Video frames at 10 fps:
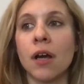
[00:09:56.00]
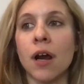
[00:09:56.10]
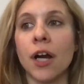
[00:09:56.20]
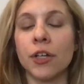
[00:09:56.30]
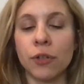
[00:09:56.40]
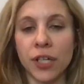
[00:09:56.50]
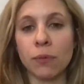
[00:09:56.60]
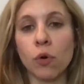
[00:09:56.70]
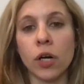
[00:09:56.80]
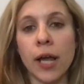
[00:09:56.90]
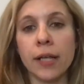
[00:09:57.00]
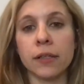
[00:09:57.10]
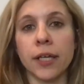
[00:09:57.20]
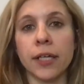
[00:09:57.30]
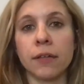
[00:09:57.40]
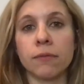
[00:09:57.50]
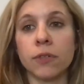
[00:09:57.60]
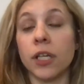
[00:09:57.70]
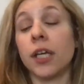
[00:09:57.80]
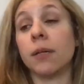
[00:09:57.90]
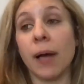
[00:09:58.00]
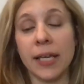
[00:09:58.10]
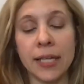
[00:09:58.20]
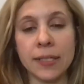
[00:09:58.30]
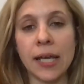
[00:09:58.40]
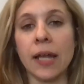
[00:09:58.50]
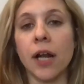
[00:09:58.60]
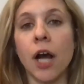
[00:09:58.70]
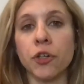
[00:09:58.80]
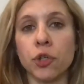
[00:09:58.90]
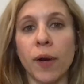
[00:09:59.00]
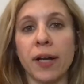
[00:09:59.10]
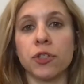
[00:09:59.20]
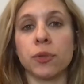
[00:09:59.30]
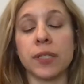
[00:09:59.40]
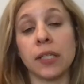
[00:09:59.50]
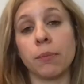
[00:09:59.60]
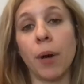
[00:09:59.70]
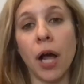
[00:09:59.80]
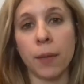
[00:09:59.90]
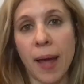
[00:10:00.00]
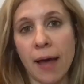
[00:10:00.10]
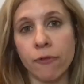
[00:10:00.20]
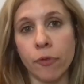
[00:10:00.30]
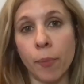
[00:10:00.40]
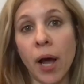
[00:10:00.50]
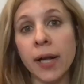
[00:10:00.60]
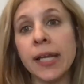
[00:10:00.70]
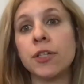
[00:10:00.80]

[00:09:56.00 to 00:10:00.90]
Are you looking more at, like in my case again, underwear, so it's like the bottom half of the body?